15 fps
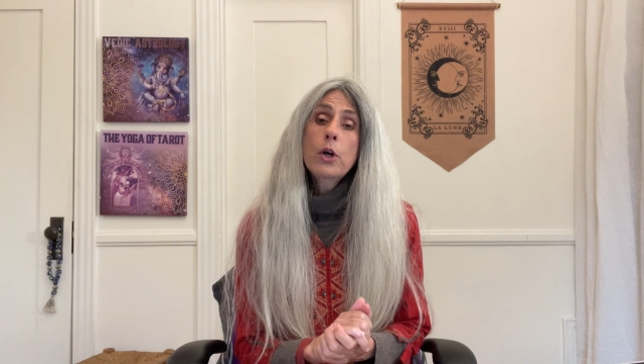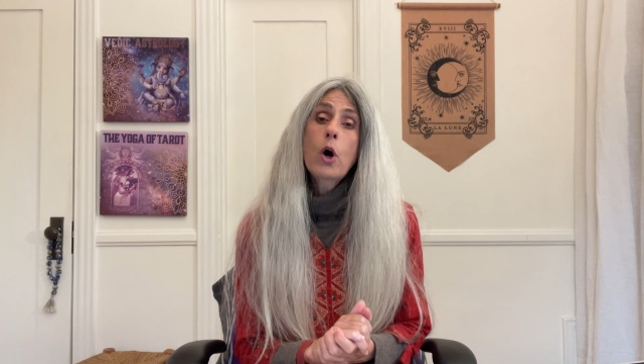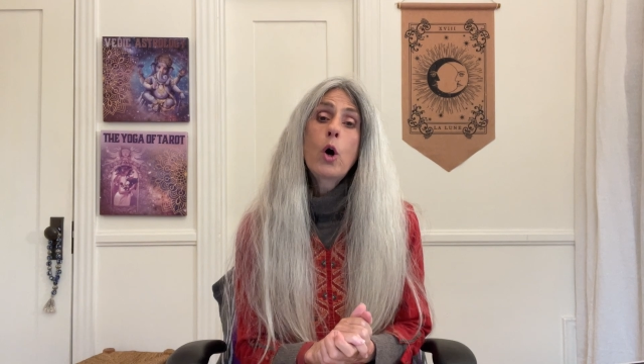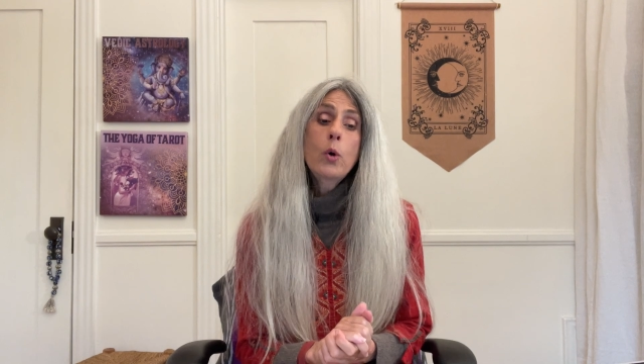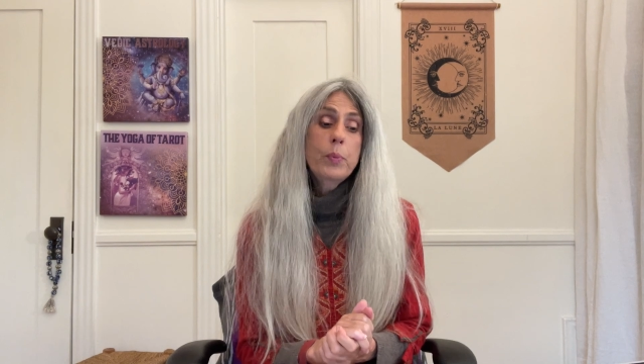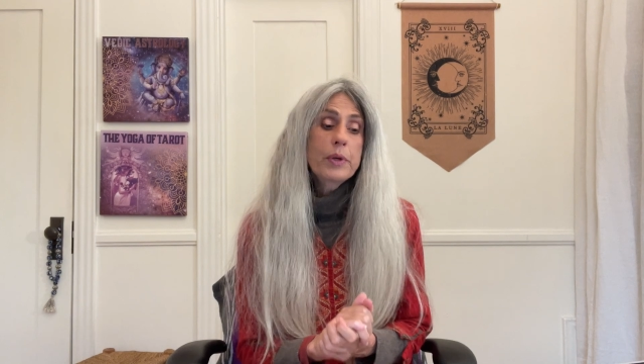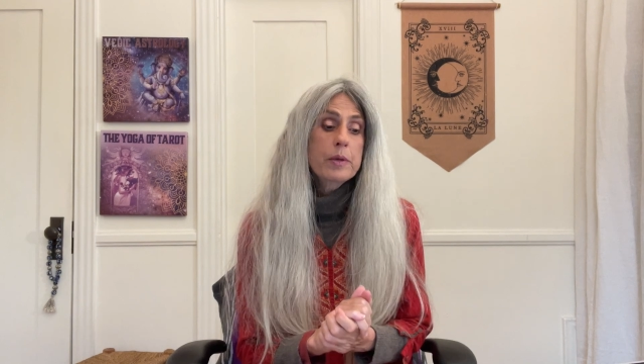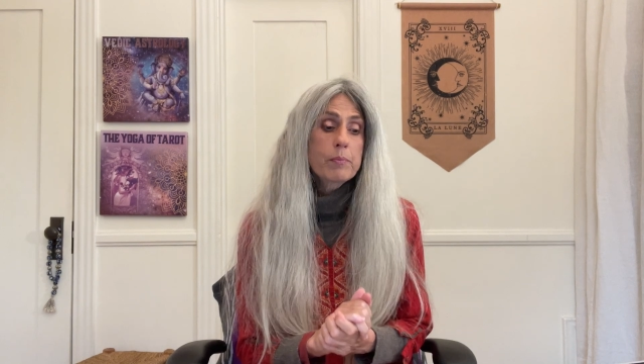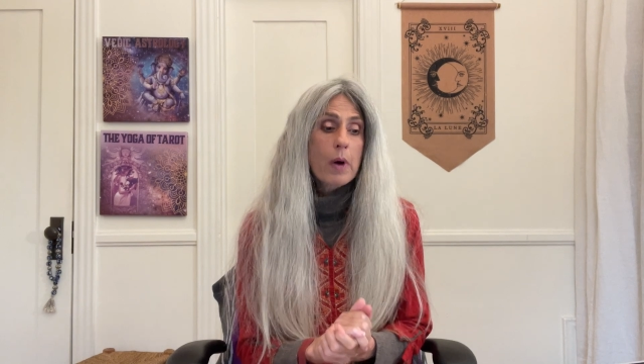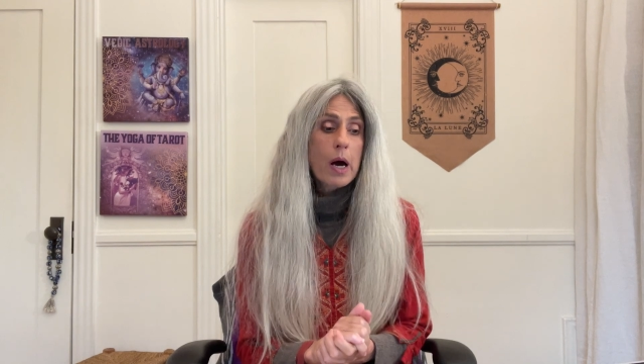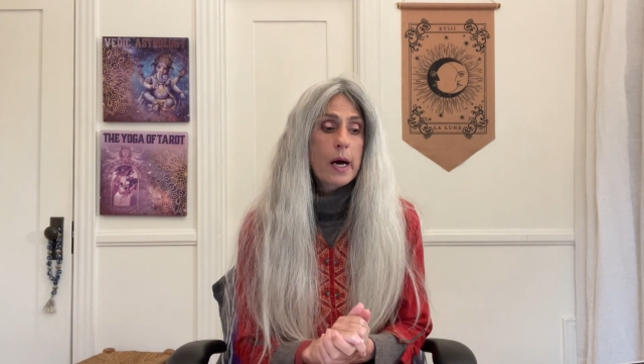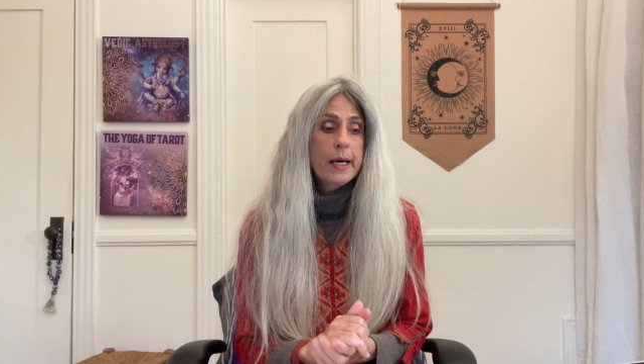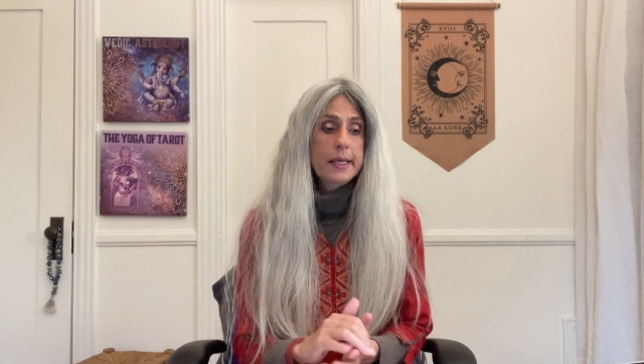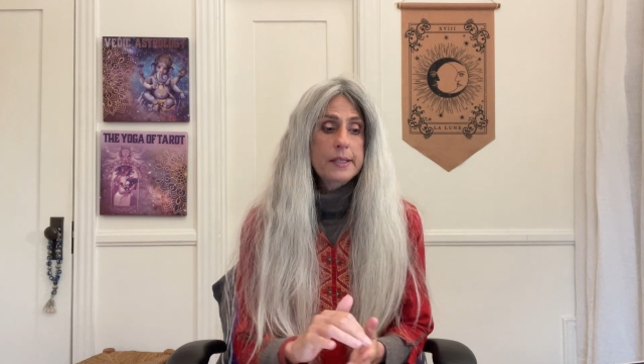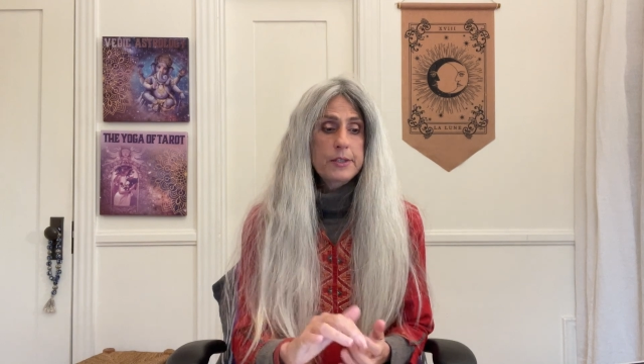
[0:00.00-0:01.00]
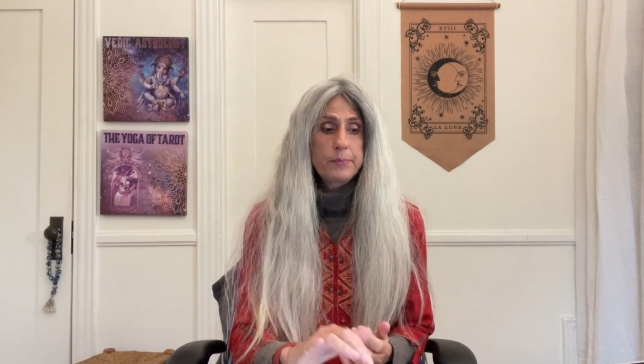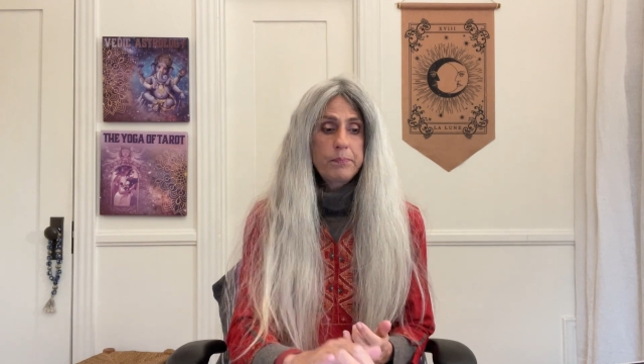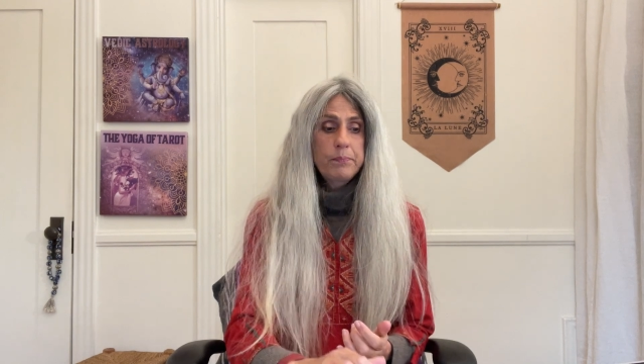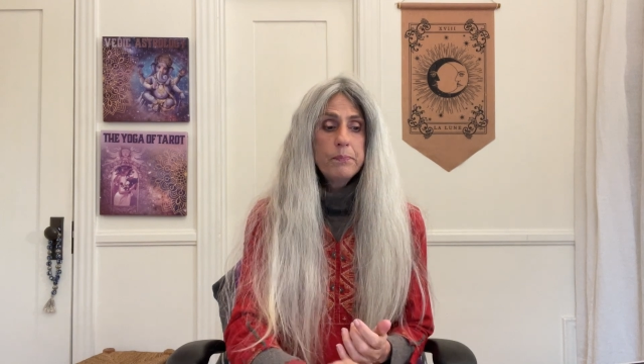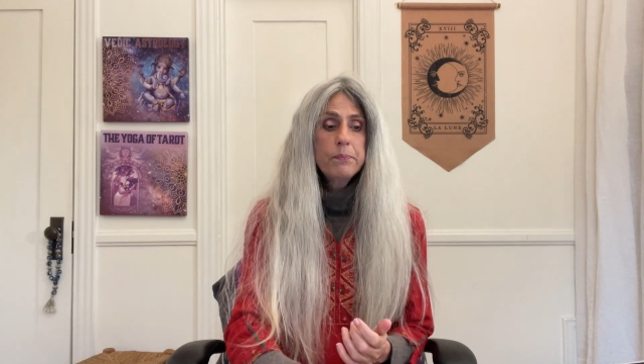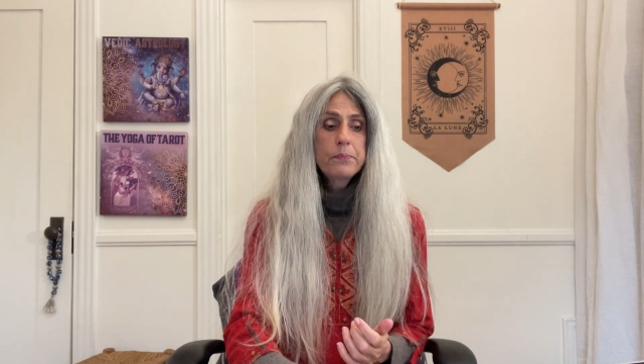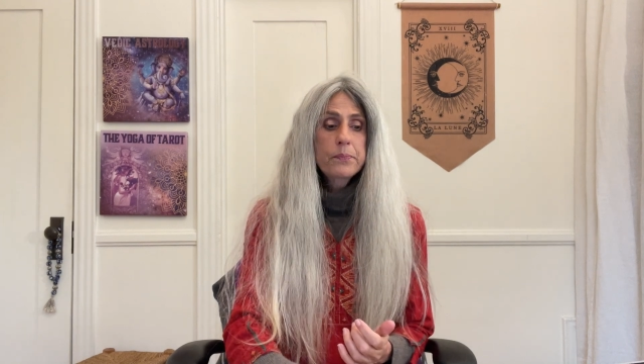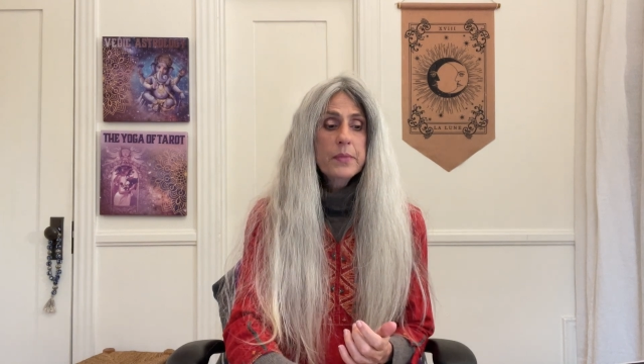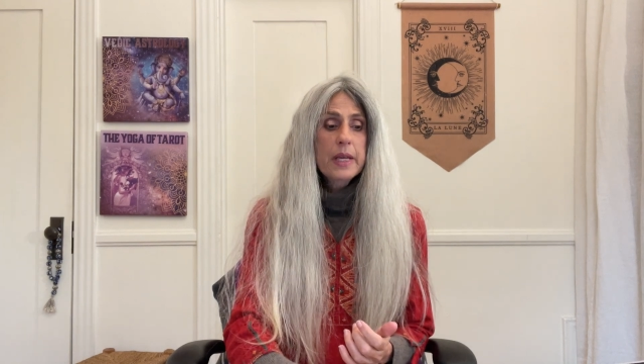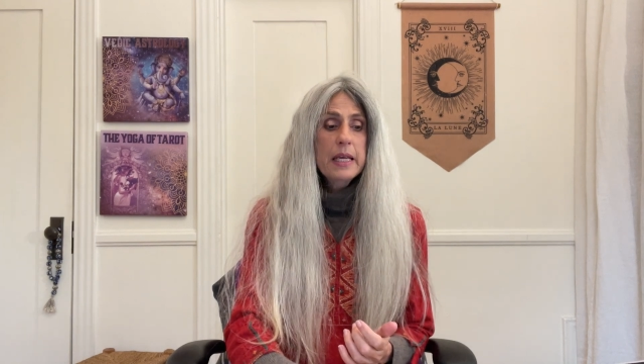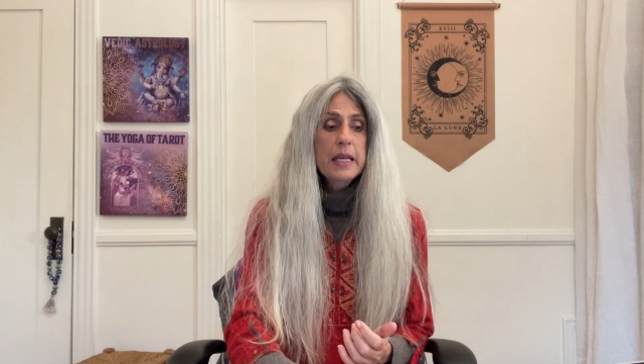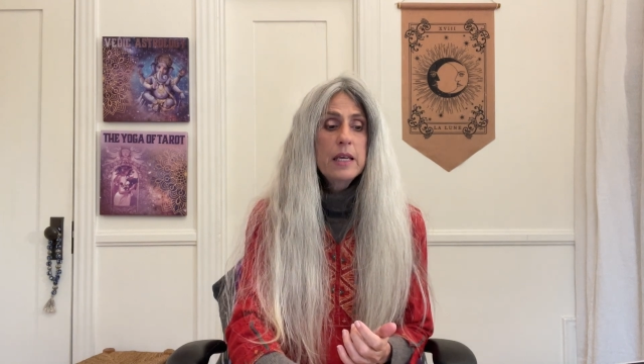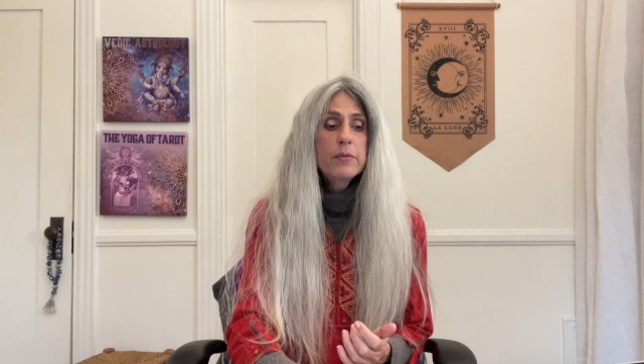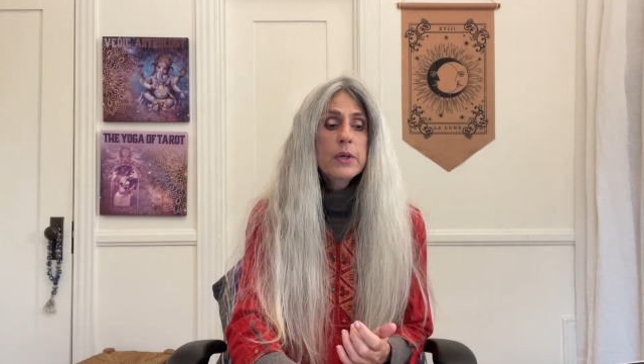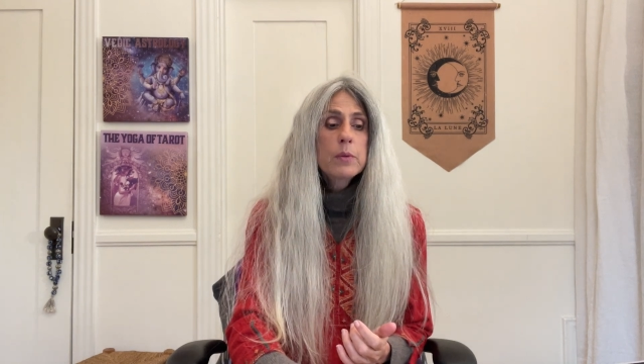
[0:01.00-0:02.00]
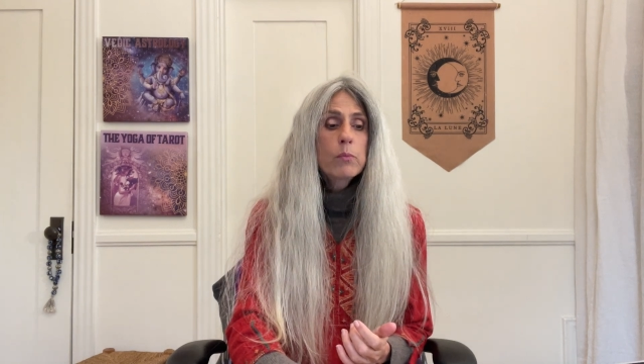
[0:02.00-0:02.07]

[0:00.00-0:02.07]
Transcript: open mind. Even